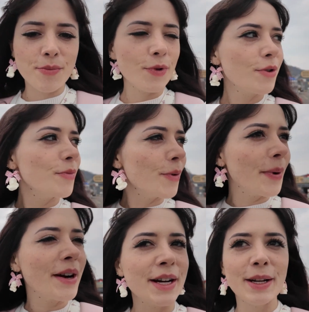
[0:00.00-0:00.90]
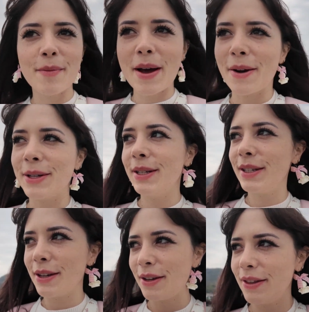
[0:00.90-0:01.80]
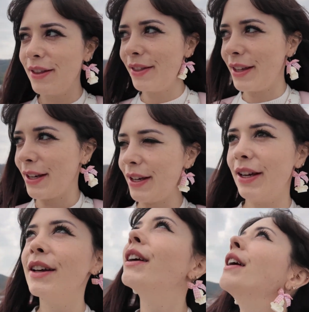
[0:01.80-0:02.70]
more and more worried about the